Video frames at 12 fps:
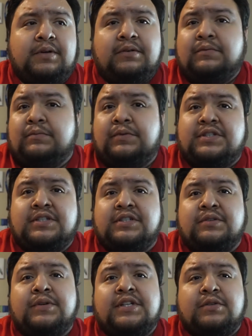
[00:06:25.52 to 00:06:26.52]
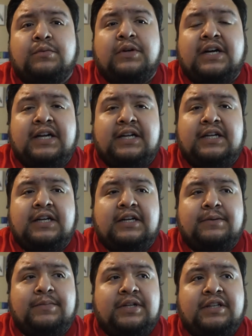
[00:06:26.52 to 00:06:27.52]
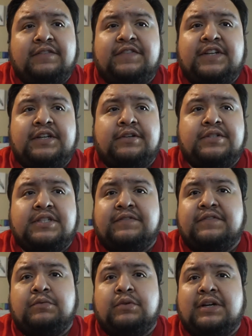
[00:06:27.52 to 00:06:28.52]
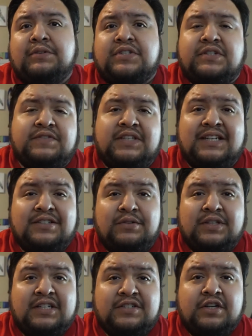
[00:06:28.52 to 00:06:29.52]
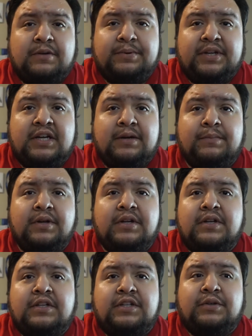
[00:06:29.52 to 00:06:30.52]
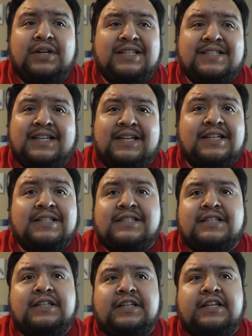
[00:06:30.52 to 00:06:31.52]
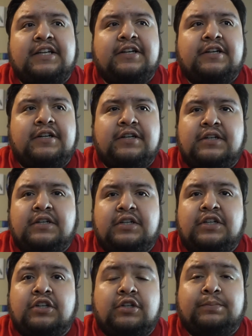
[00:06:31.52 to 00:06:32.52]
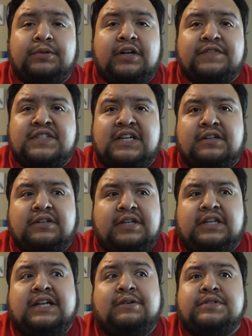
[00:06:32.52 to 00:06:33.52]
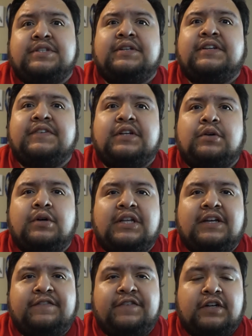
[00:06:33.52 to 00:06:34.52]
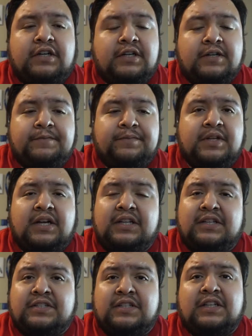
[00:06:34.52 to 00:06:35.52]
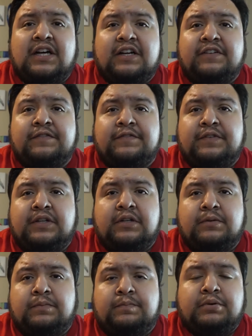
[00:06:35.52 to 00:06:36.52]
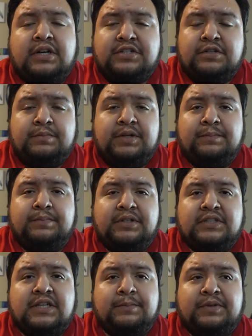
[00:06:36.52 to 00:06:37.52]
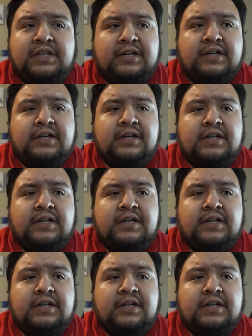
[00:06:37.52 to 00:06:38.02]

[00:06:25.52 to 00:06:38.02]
which is the reason why in the videos, even when I was shifting at 2000 RPM, you guys could instantly hear the blow-off sound, and I wasn't even going that far. There's a lot of pressure being built up there.